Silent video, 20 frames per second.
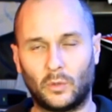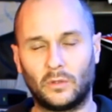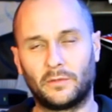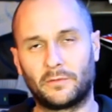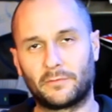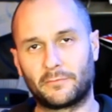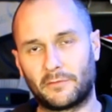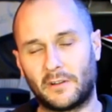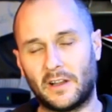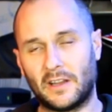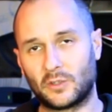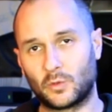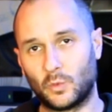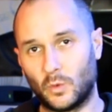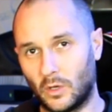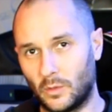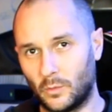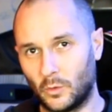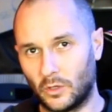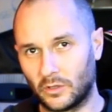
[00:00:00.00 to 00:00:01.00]
of fresh
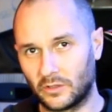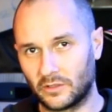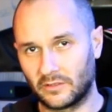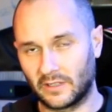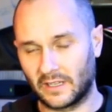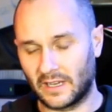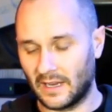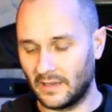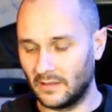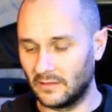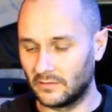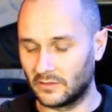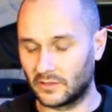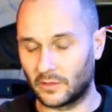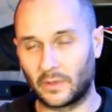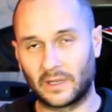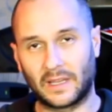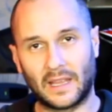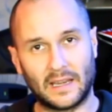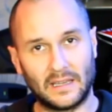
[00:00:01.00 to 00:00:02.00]
warm water again. So
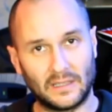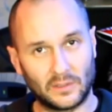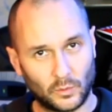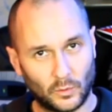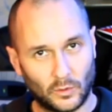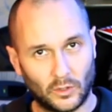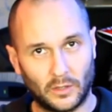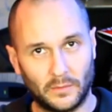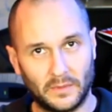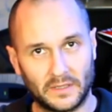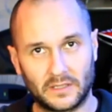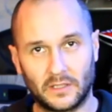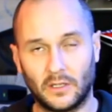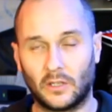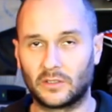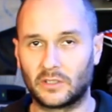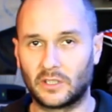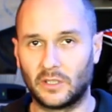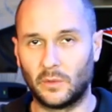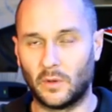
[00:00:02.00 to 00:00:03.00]
again, it's warm, it's
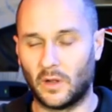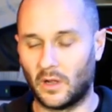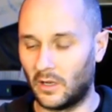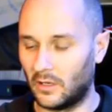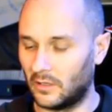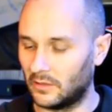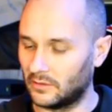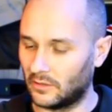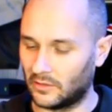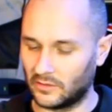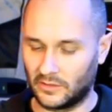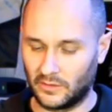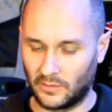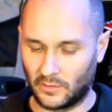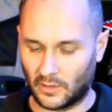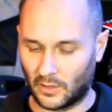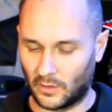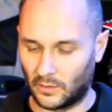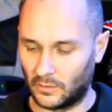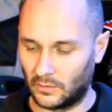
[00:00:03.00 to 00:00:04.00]
not too hot, not too
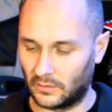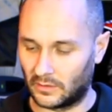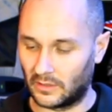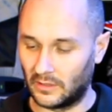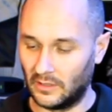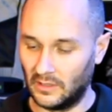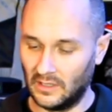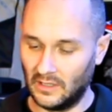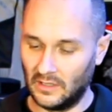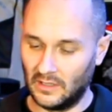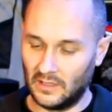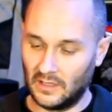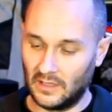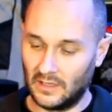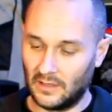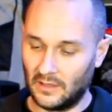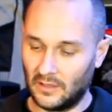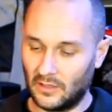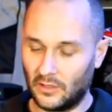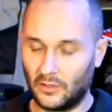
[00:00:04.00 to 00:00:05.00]
cold.
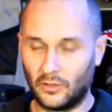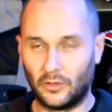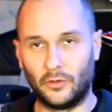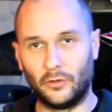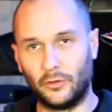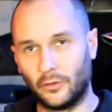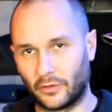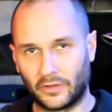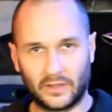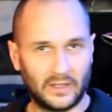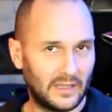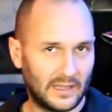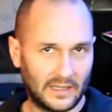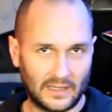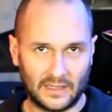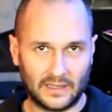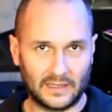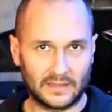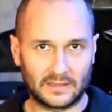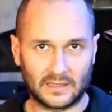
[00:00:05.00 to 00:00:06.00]
Nothing in
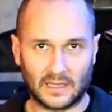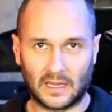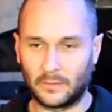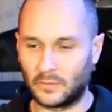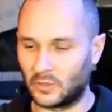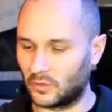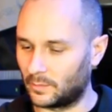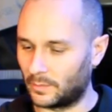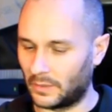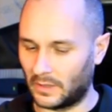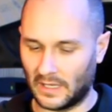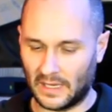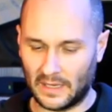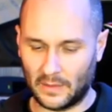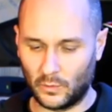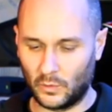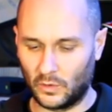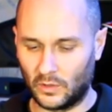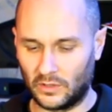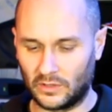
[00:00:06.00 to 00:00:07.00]
it this time, just
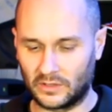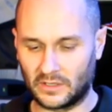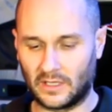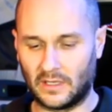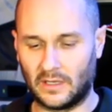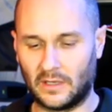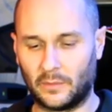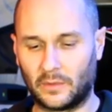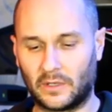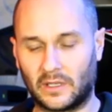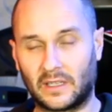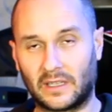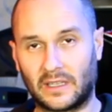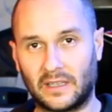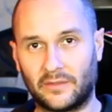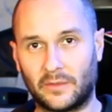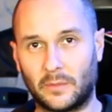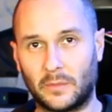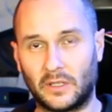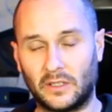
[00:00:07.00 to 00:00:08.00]
plain water. And we're going to give
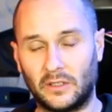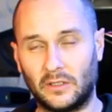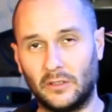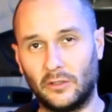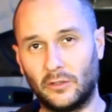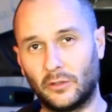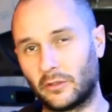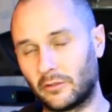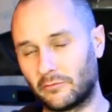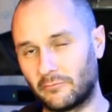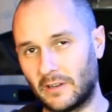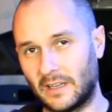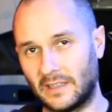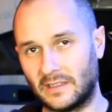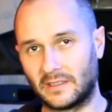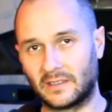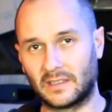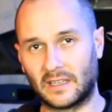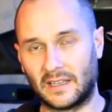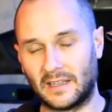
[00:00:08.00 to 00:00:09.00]
them another
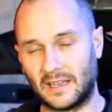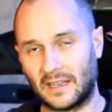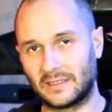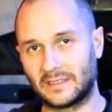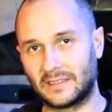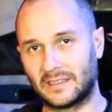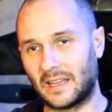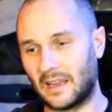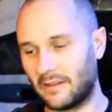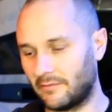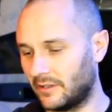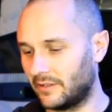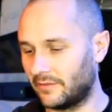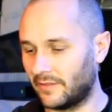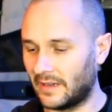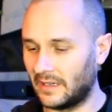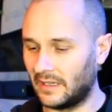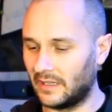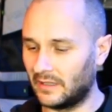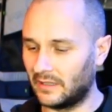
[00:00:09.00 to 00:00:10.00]
rinse, and that's to get rid of
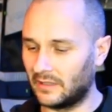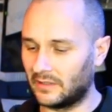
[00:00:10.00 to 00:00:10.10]
any of the